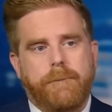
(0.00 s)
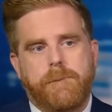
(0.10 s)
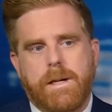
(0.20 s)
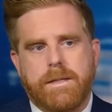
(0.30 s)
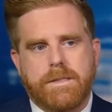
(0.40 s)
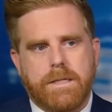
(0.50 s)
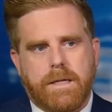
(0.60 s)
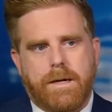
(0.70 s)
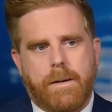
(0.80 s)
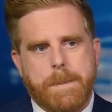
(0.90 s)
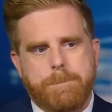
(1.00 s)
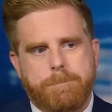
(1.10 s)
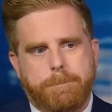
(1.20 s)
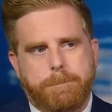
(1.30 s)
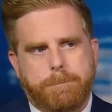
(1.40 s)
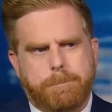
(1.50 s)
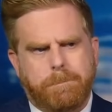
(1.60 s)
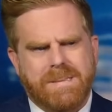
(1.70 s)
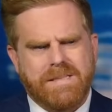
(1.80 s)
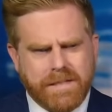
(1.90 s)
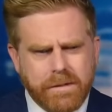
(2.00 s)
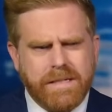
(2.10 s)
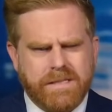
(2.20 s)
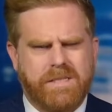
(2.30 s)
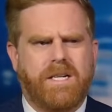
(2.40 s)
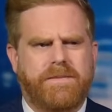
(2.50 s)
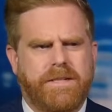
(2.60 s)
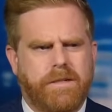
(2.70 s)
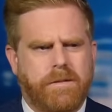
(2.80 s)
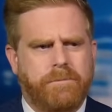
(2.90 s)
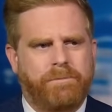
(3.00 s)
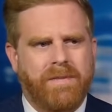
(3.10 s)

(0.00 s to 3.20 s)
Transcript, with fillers: but um, serious stuff here.